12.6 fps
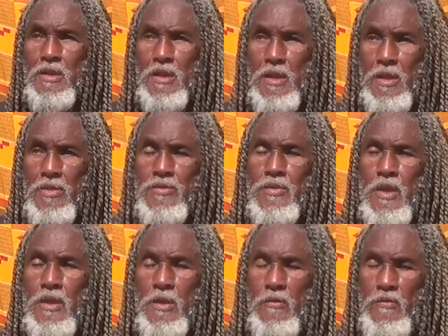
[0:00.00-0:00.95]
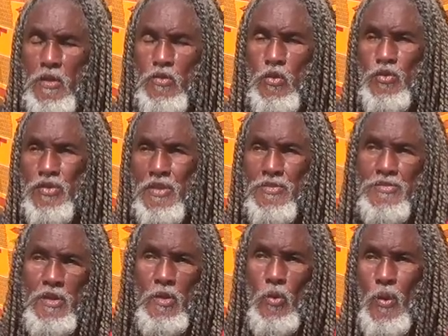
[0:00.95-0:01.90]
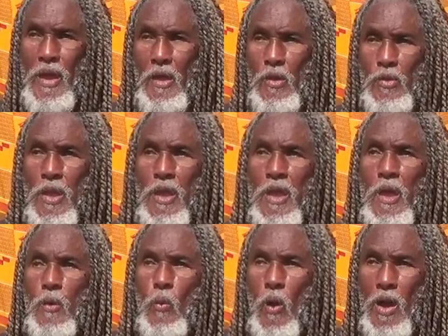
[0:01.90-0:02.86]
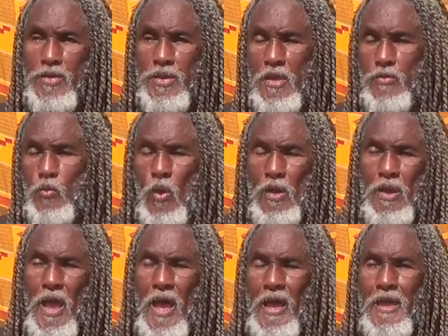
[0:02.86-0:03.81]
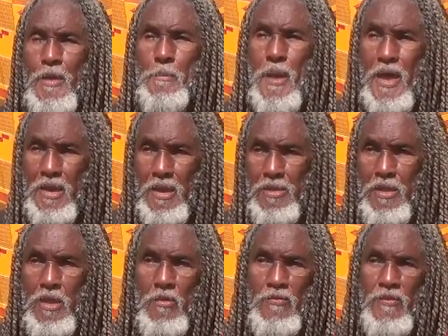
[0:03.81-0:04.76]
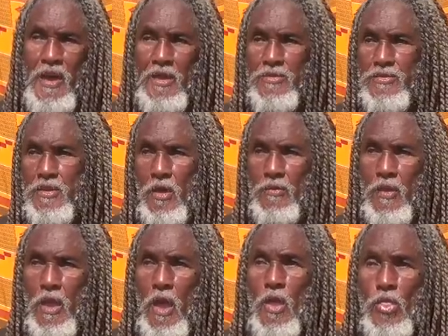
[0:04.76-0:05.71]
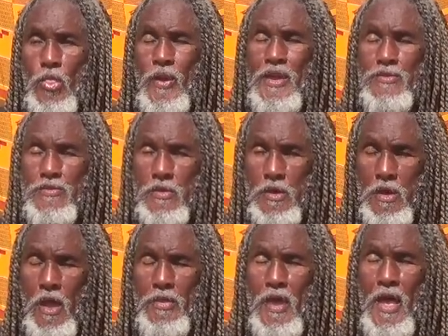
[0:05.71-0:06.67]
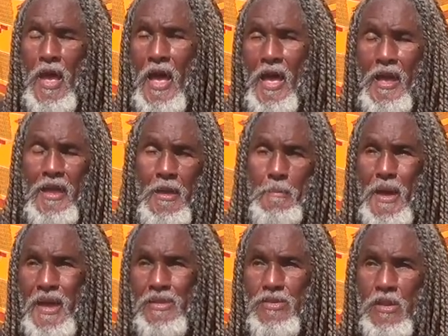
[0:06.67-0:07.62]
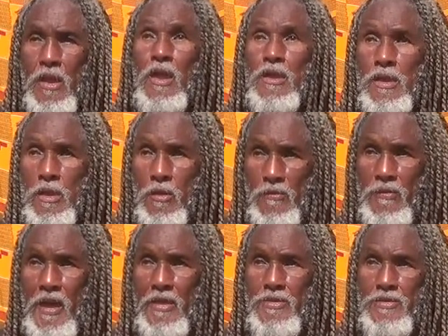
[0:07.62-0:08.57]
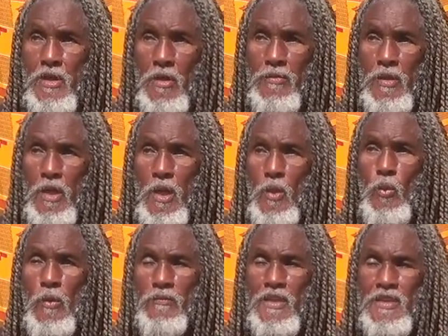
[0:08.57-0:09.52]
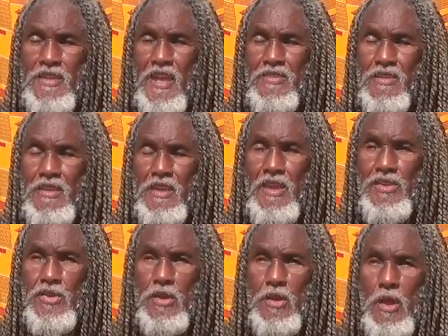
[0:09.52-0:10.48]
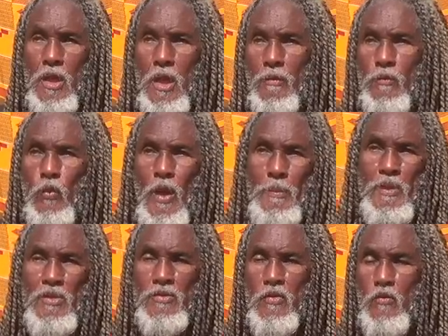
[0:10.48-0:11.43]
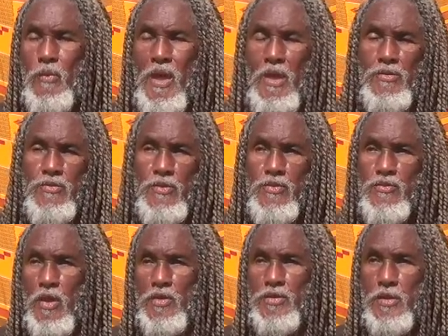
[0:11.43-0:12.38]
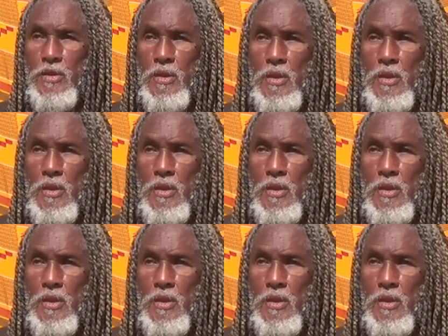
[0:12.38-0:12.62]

these individuals can sit around and watch as one high and mighty deified self threatens another high and mighty deified self with the detonation of weapons of mass destruction,